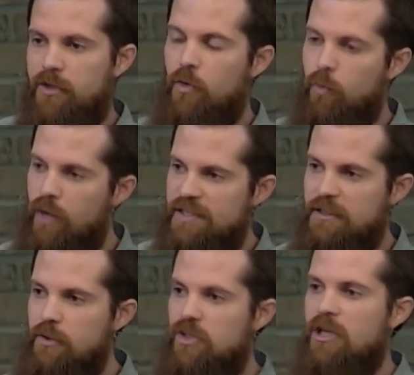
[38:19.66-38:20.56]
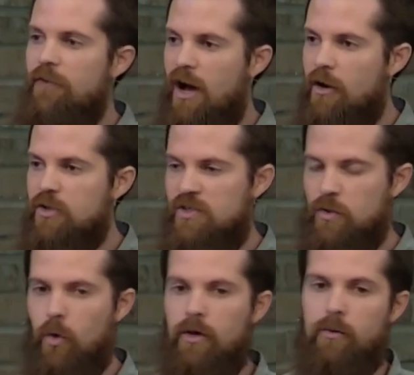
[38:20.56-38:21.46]
The resolution of our
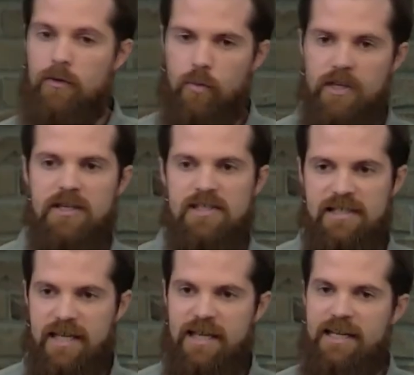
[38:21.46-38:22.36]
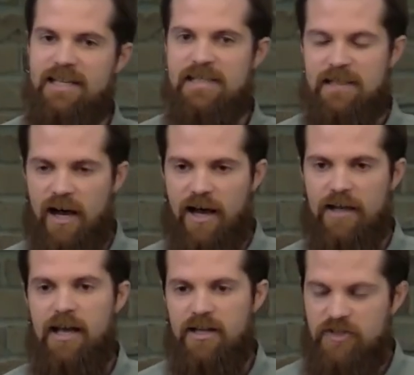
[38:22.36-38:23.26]
story when we sin is
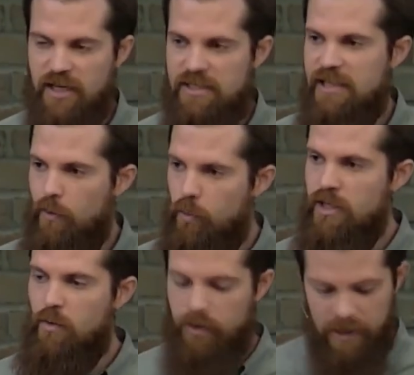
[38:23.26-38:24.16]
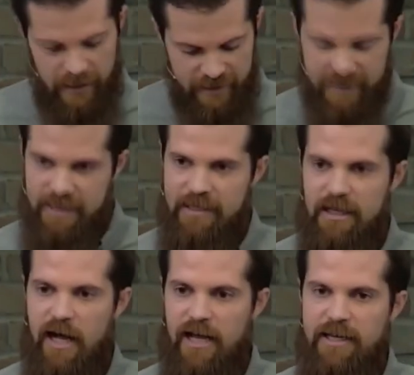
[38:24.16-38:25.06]
not just that we would get in
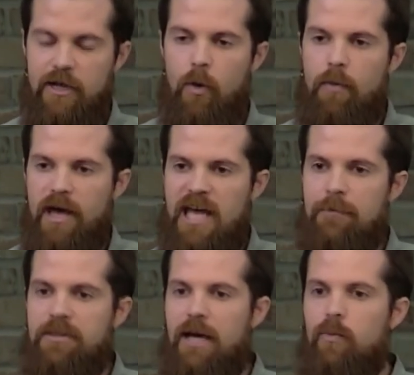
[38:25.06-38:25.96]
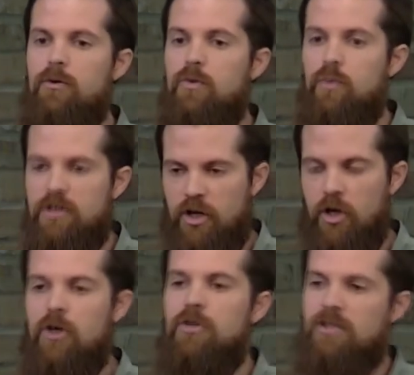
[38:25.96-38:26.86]
line and obey, but that we would
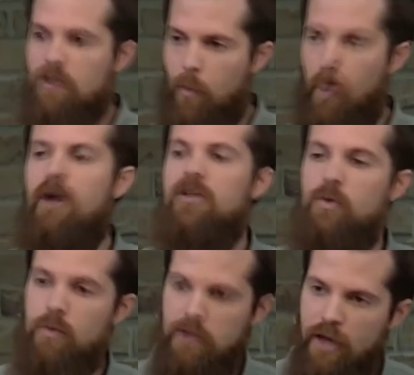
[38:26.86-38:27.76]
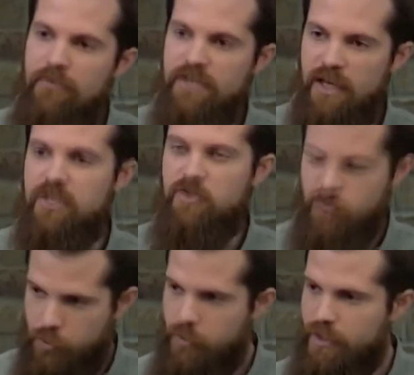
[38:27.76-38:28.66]
return to the one who loves us
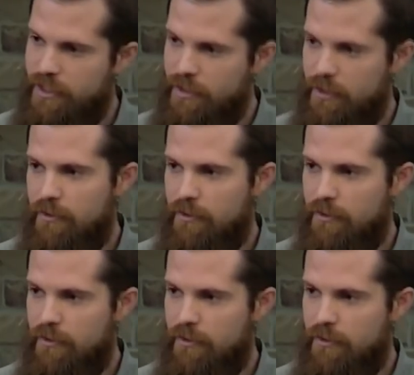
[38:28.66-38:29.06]
truly.